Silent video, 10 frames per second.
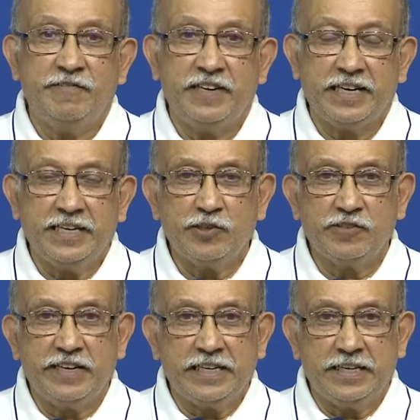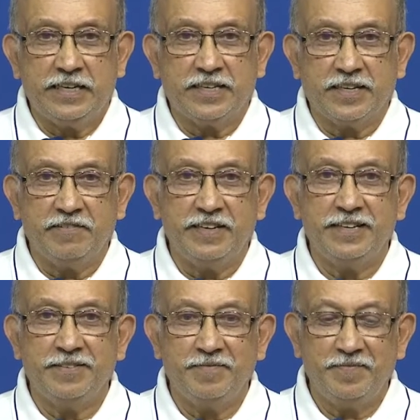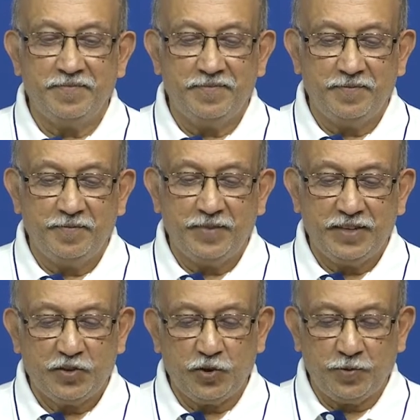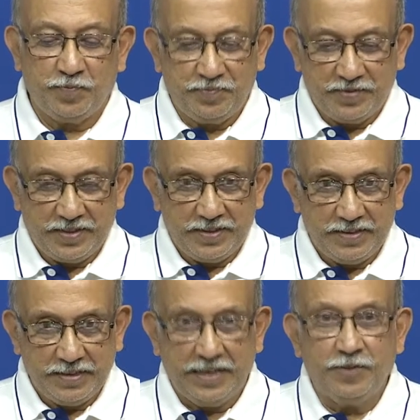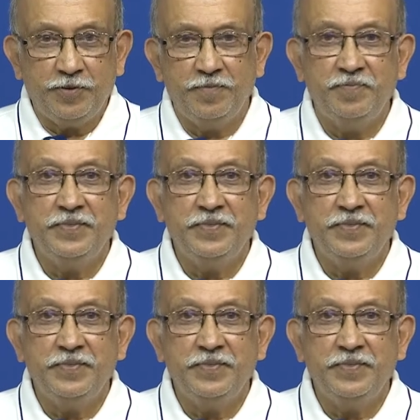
if we try to swat it will run away. So now